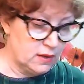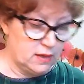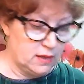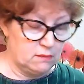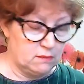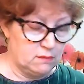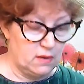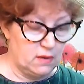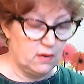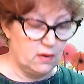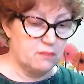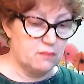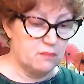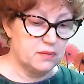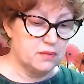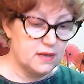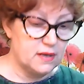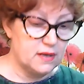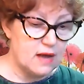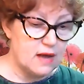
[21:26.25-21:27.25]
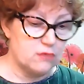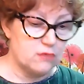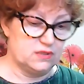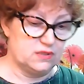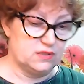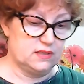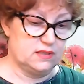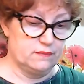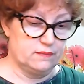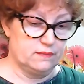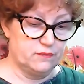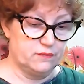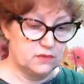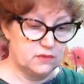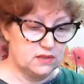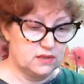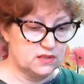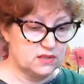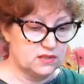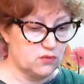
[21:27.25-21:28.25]
and Mary played house with
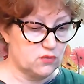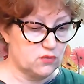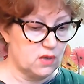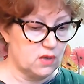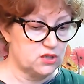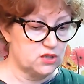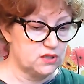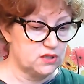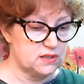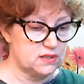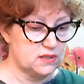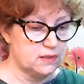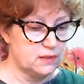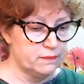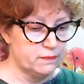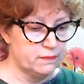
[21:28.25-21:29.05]
the squashes